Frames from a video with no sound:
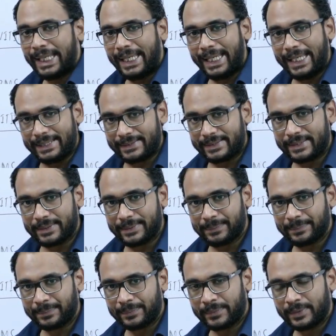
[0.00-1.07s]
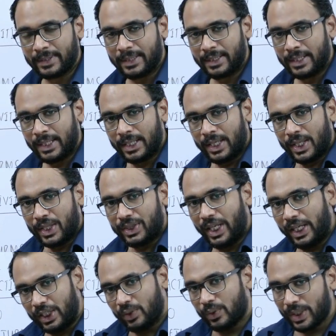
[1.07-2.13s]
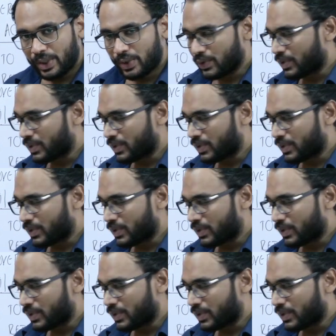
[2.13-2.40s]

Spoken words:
S. Then you need to